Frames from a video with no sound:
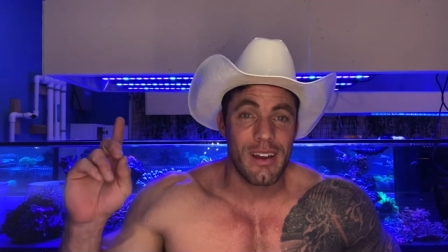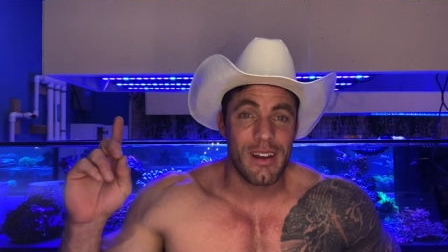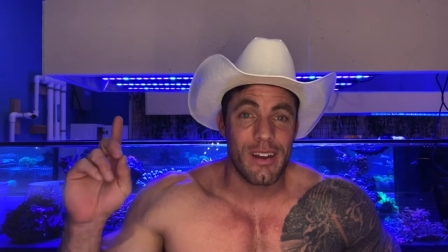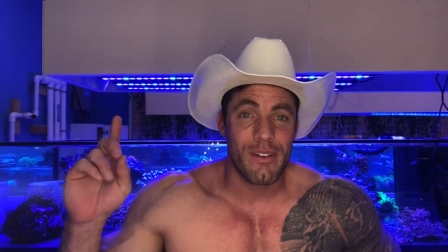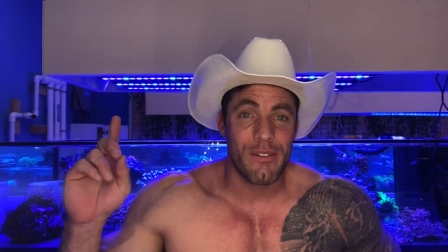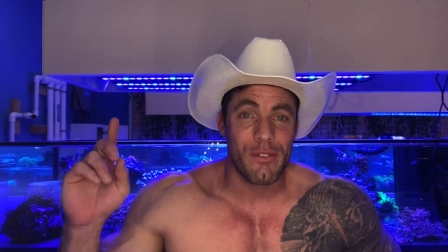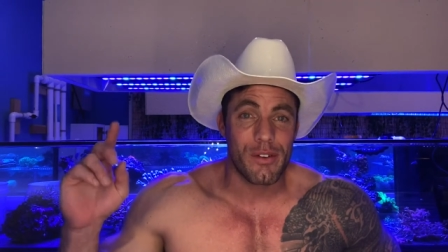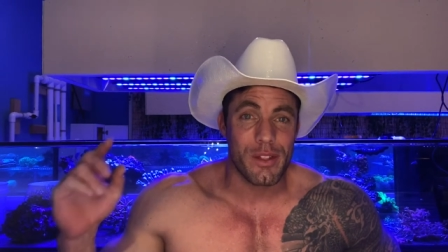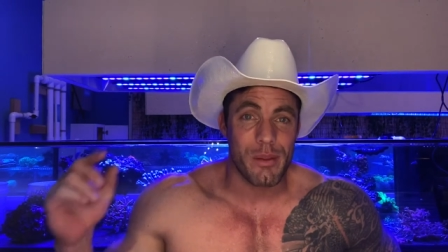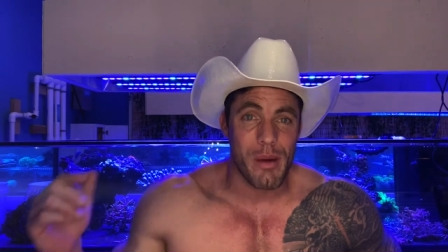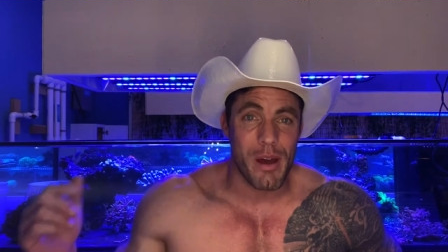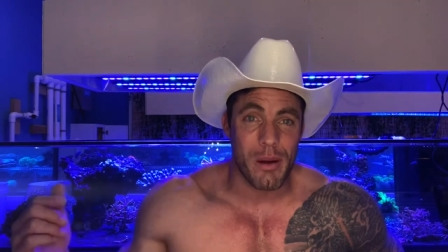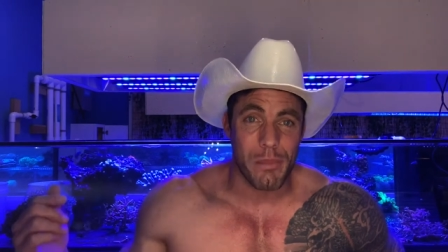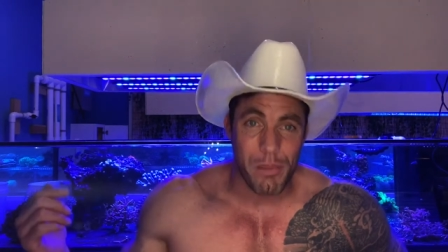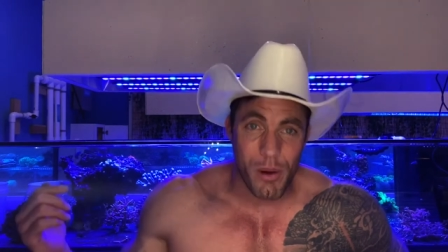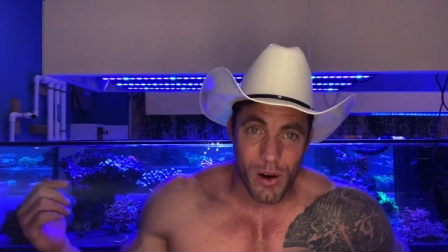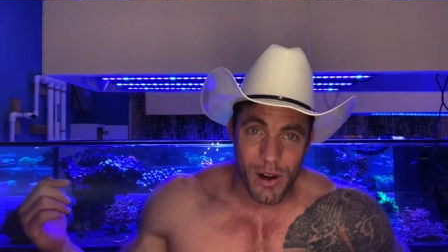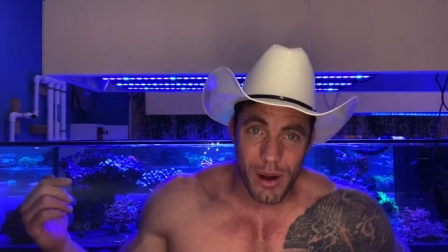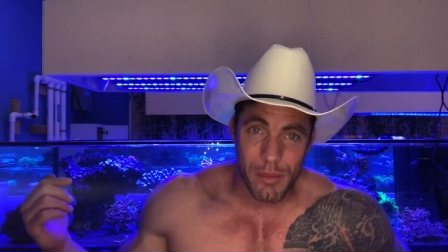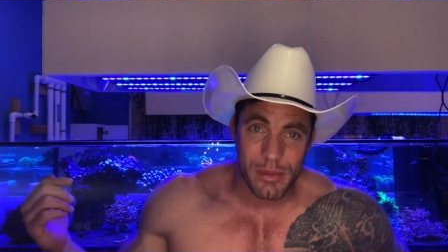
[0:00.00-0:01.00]
for the amount of
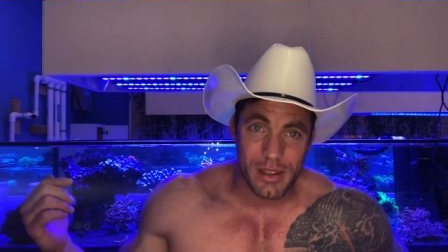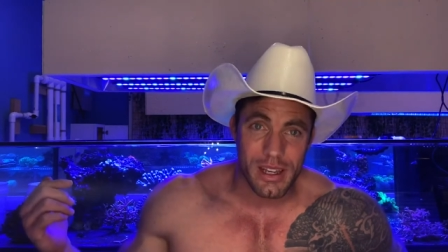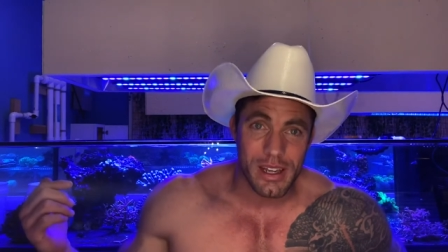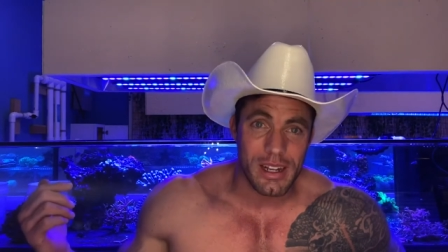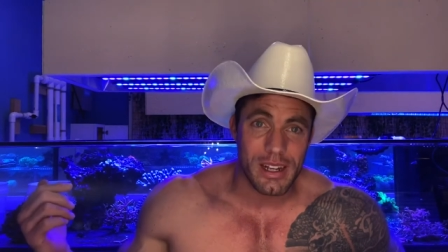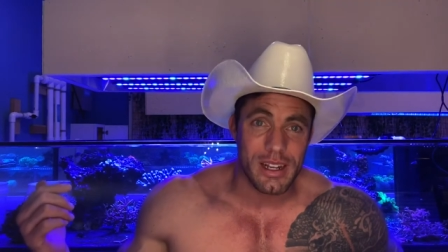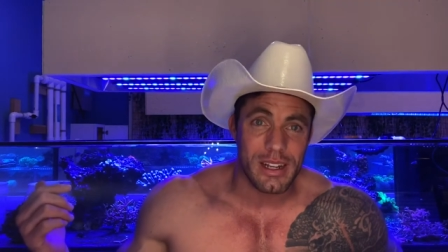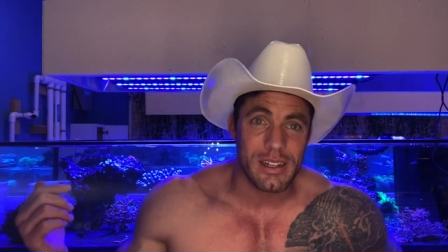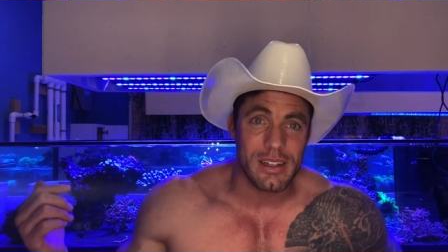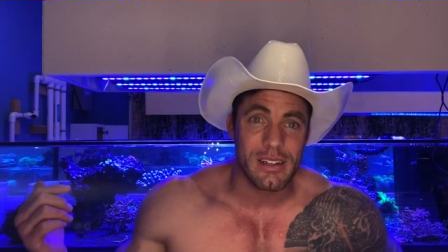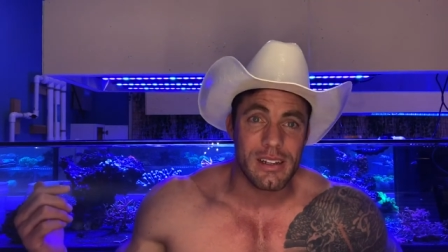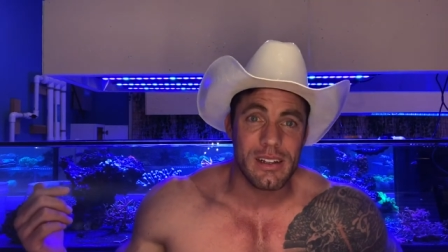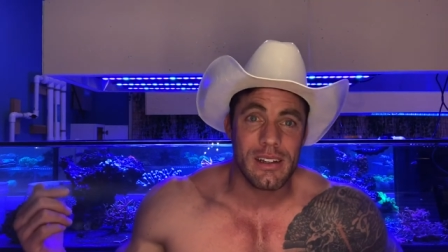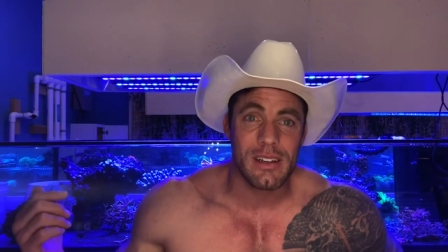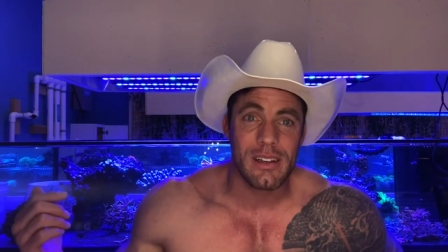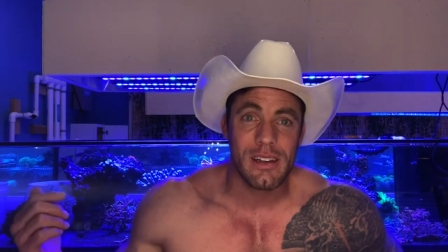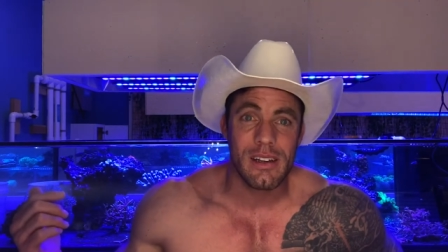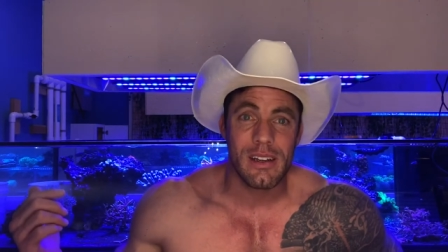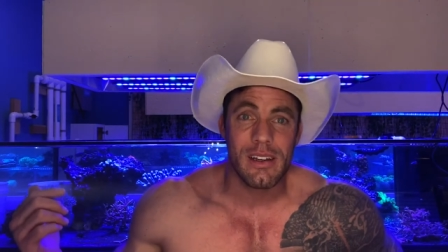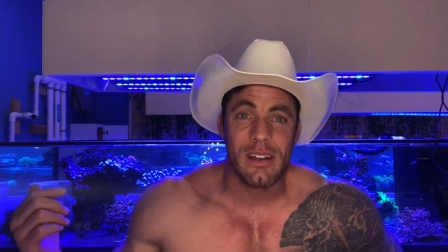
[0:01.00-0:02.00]
par I'm getting,
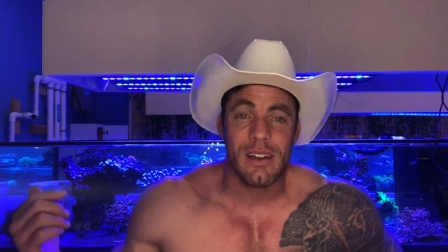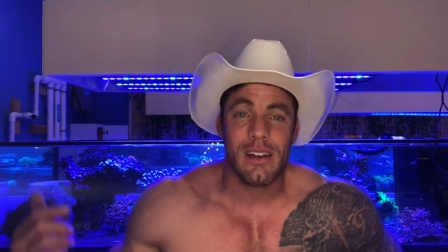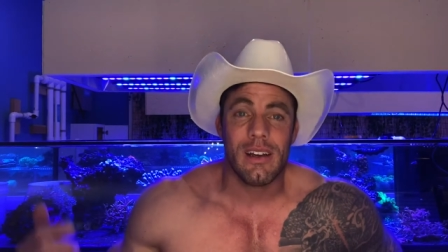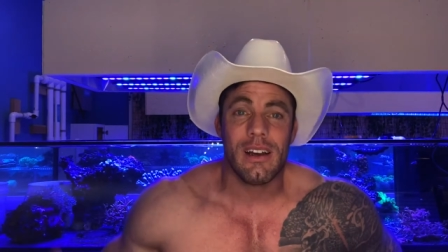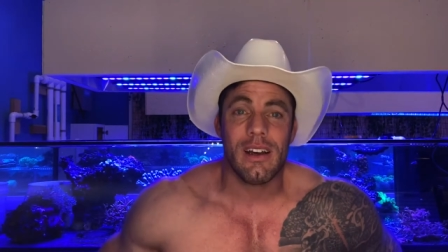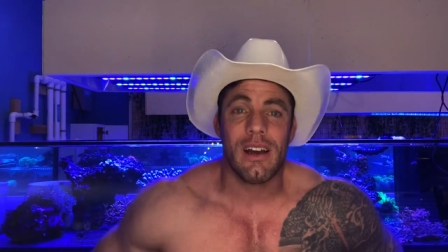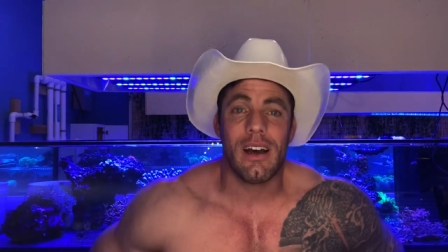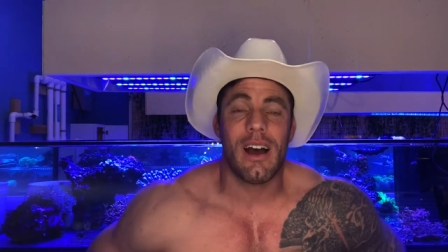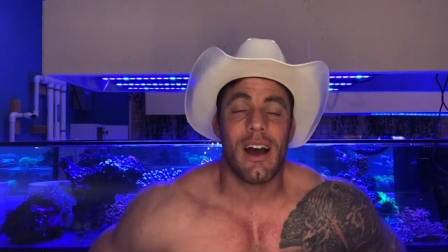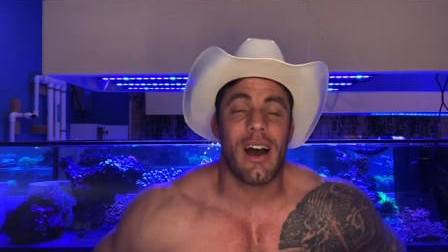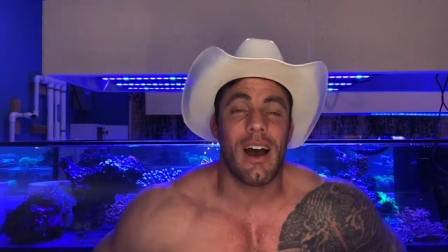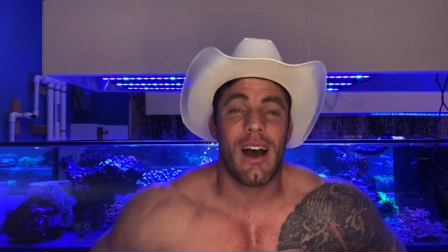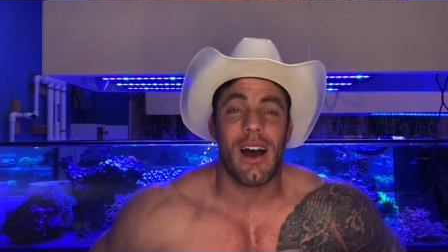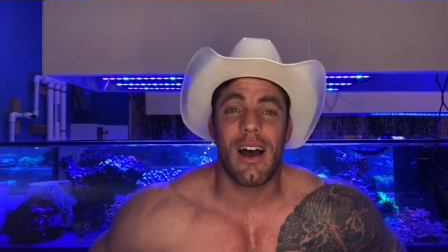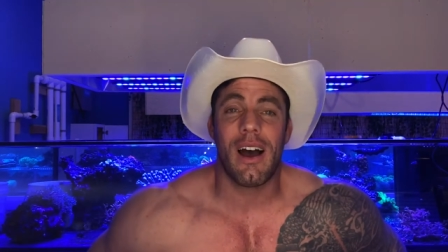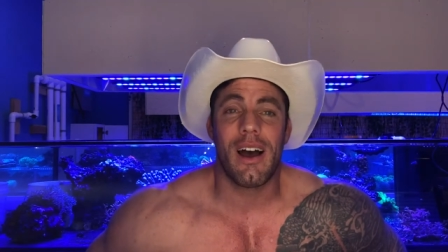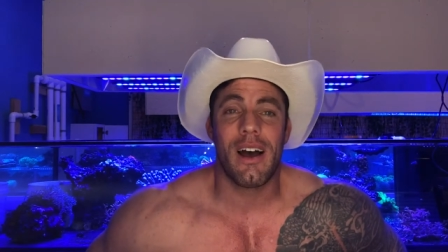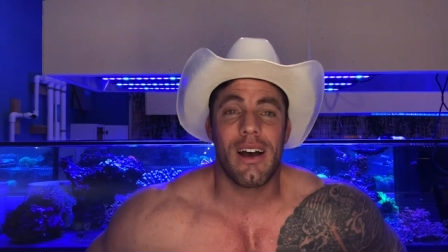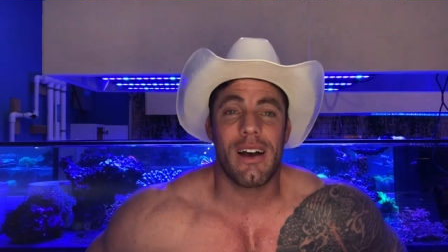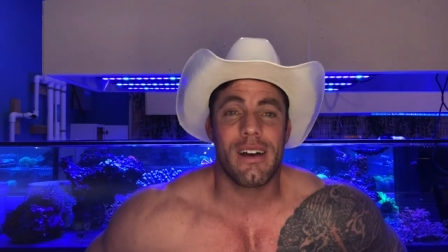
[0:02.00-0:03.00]

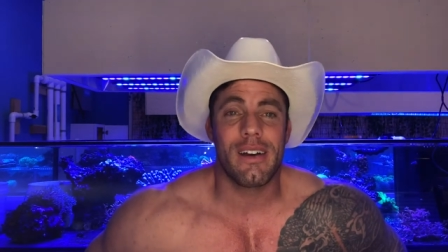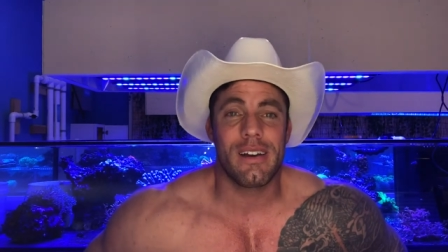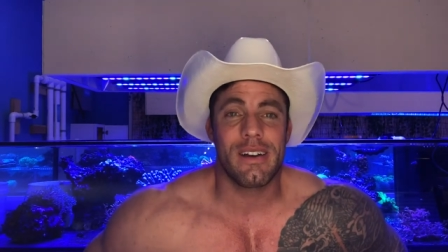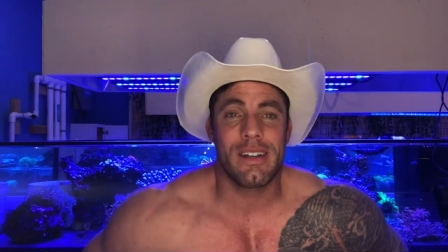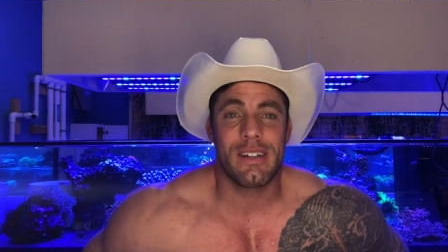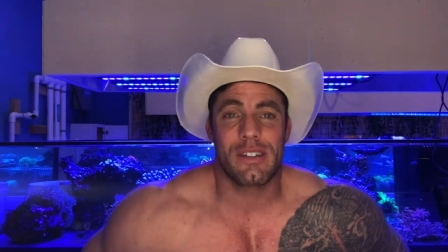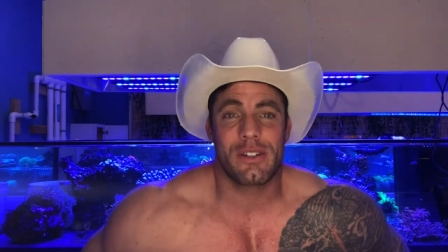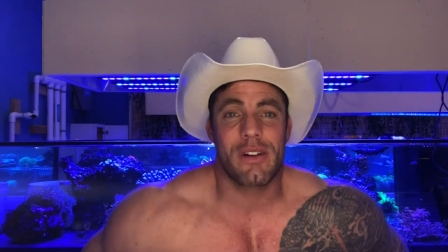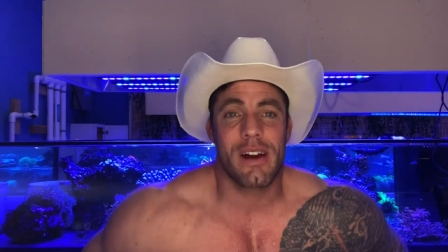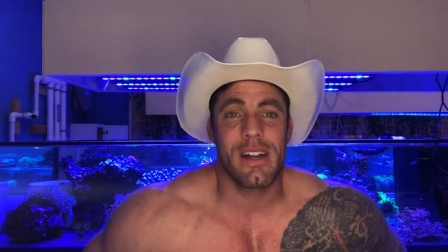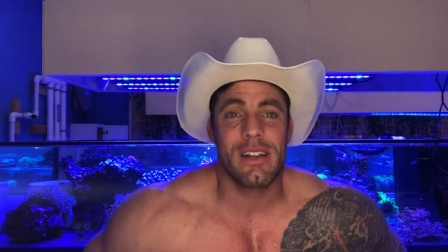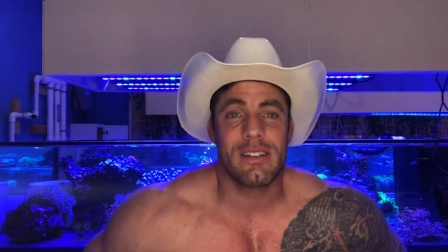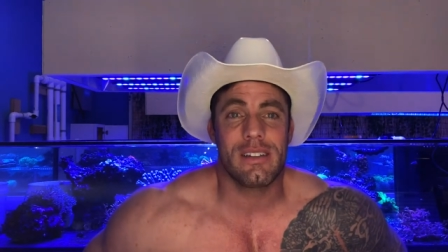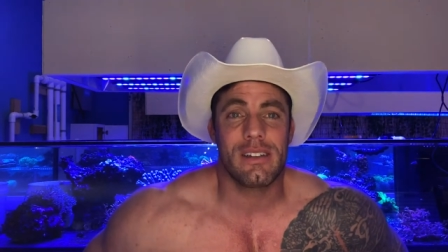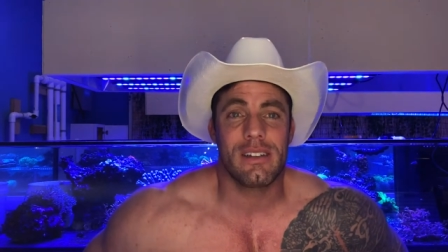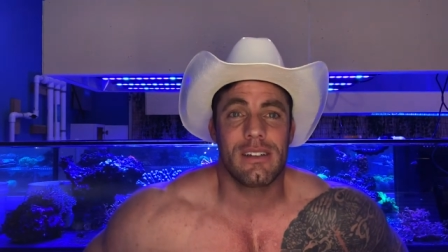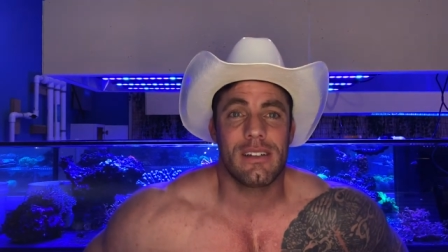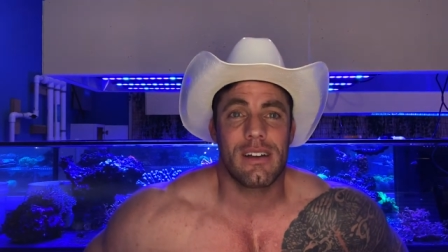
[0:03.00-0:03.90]
uh, it's crazy.